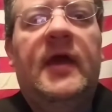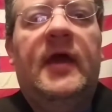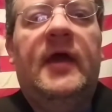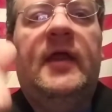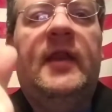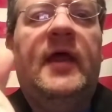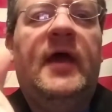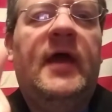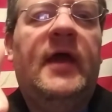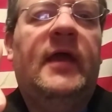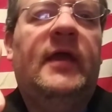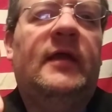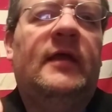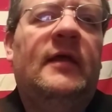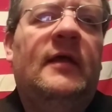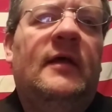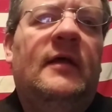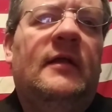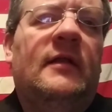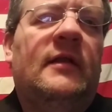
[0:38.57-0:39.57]
And hey,
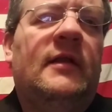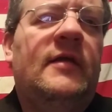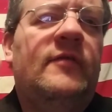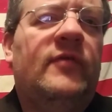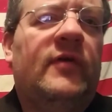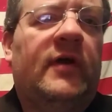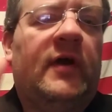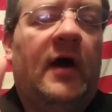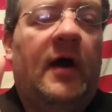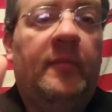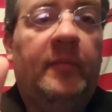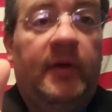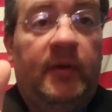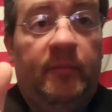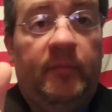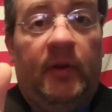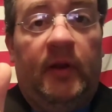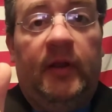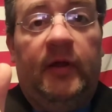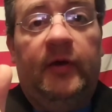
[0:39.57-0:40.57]
leave a
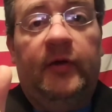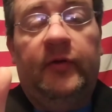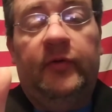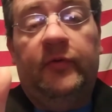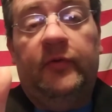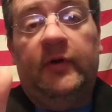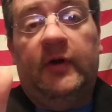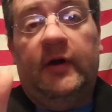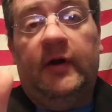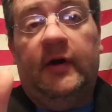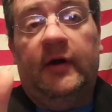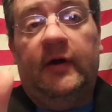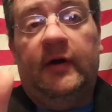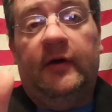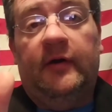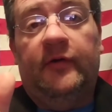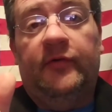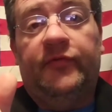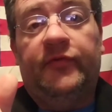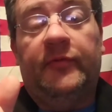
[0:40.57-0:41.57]
comment below
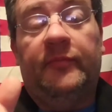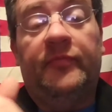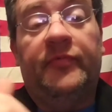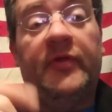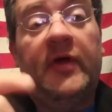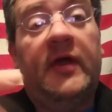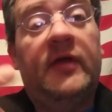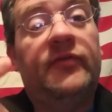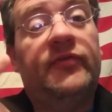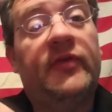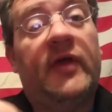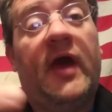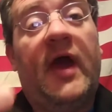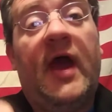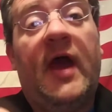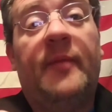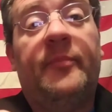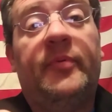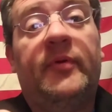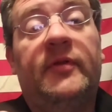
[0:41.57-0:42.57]
uh, some things that
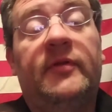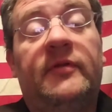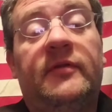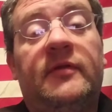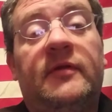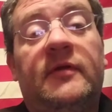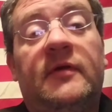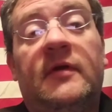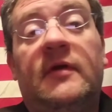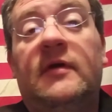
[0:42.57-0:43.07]
happened